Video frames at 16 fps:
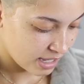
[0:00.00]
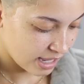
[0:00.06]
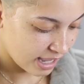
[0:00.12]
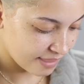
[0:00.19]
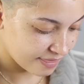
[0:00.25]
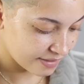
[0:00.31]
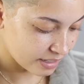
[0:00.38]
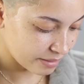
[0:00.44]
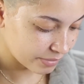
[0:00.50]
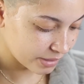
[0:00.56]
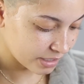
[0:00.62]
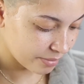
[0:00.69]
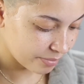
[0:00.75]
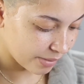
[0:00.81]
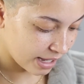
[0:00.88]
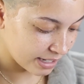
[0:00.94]
I think I'm
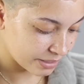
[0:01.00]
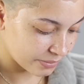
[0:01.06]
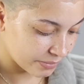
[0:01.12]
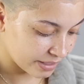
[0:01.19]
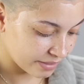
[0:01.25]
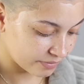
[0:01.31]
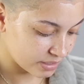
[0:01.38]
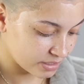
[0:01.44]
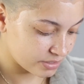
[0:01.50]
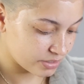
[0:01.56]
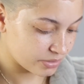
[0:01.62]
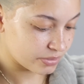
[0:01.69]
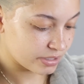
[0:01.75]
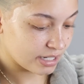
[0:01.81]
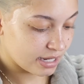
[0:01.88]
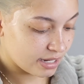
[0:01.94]
gonna body wave this unit